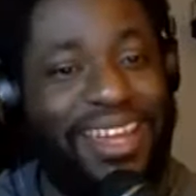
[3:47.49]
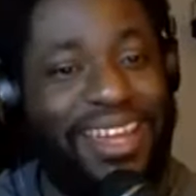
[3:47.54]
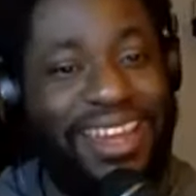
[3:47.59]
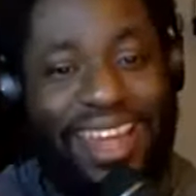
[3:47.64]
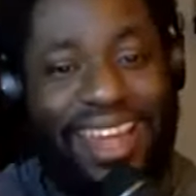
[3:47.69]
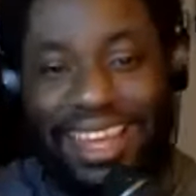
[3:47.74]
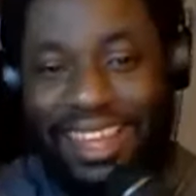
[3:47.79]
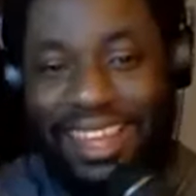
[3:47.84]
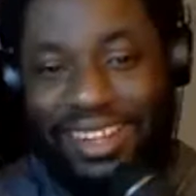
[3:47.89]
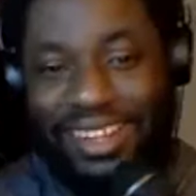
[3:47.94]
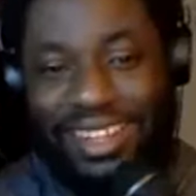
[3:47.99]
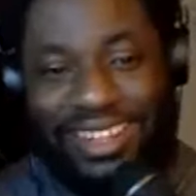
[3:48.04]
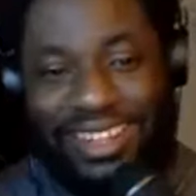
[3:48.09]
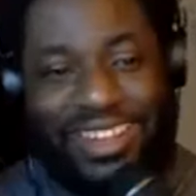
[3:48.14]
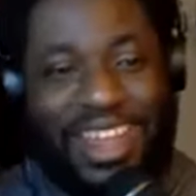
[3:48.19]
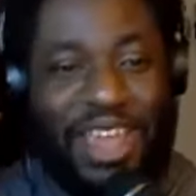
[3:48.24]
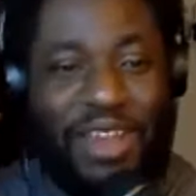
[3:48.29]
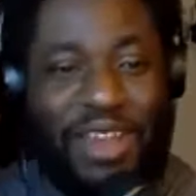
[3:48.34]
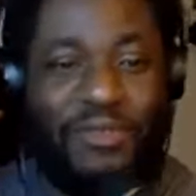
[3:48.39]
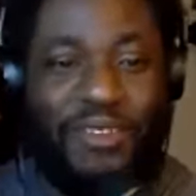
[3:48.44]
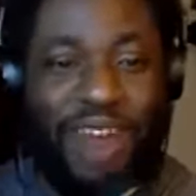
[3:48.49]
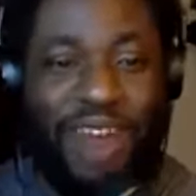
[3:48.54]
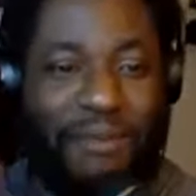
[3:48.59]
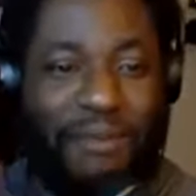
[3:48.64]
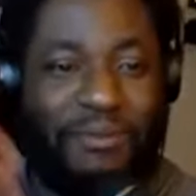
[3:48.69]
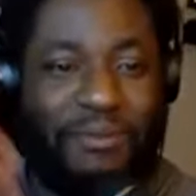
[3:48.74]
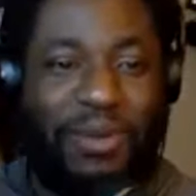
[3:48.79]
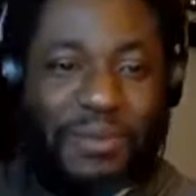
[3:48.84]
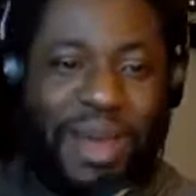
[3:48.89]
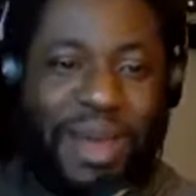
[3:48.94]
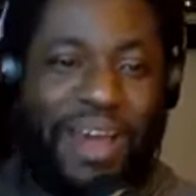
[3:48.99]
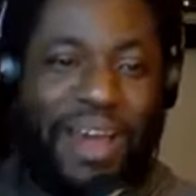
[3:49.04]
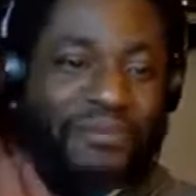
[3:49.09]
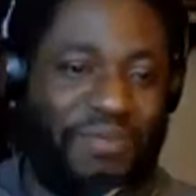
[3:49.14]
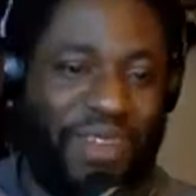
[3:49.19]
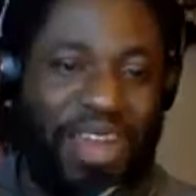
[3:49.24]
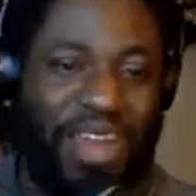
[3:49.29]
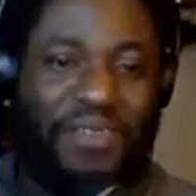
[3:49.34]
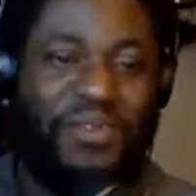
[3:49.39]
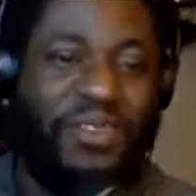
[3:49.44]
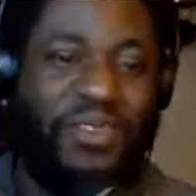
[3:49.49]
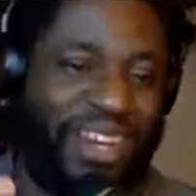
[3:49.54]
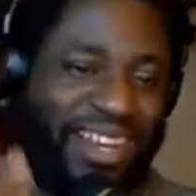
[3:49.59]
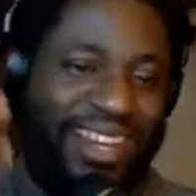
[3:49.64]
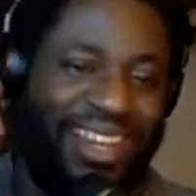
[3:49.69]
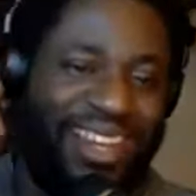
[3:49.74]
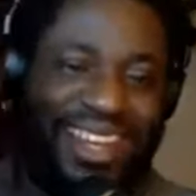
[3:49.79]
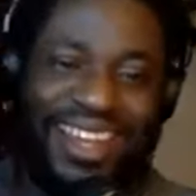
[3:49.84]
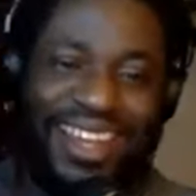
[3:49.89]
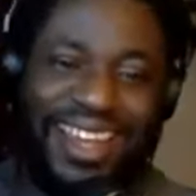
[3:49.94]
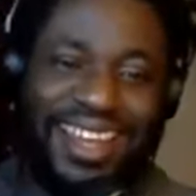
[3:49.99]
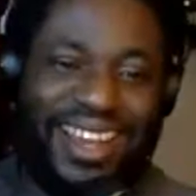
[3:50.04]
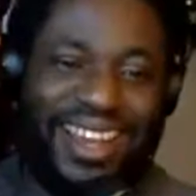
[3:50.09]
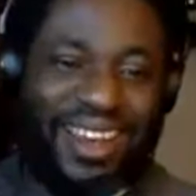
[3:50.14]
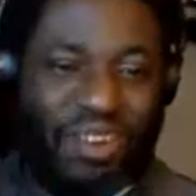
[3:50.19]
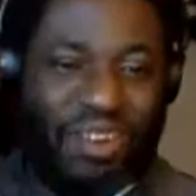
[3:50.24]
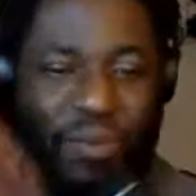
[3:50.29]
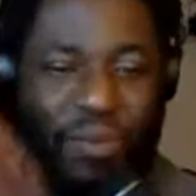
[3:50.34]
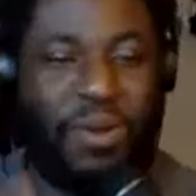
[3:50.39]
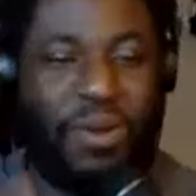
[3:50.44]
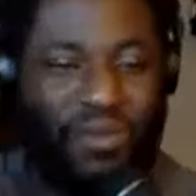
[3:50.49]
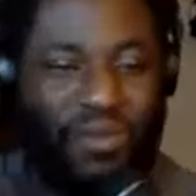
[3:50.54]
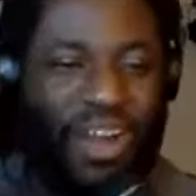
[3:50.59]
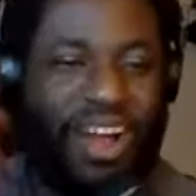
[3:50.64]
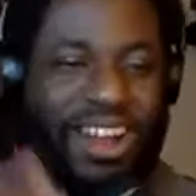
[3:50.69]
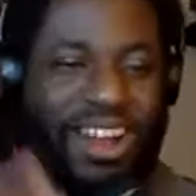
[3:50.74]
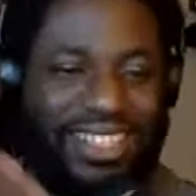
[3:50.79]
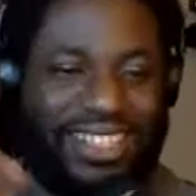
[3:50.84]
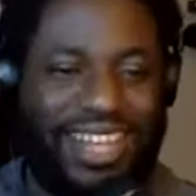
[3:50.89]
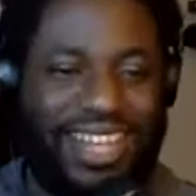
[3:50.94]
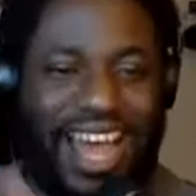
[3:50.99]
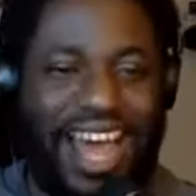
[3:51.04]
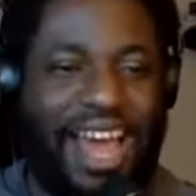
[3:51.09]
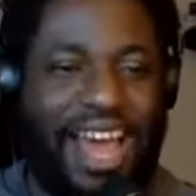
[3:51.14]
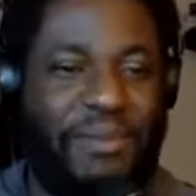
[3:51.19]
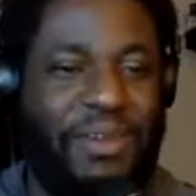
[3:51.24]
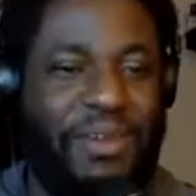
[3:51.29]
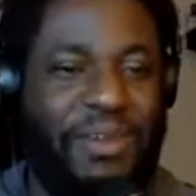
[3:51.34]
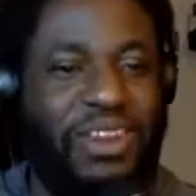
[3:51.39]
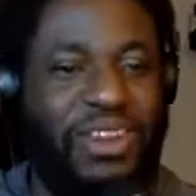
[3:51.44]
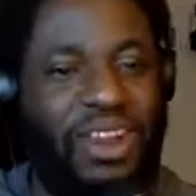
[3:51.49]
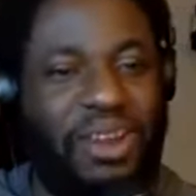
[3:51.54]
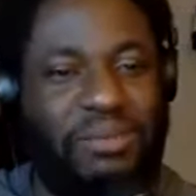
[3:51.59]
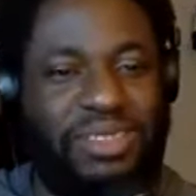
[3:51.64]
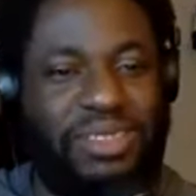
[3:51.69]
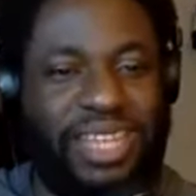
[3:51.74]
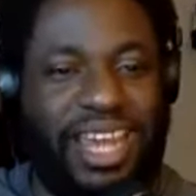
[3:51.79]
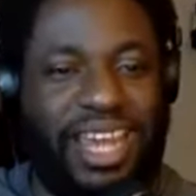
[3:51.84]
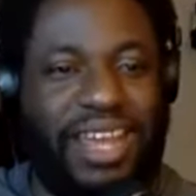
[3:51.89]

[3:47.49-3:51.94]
Like he he rapped with my favorite group of all time. You know what I'm saying?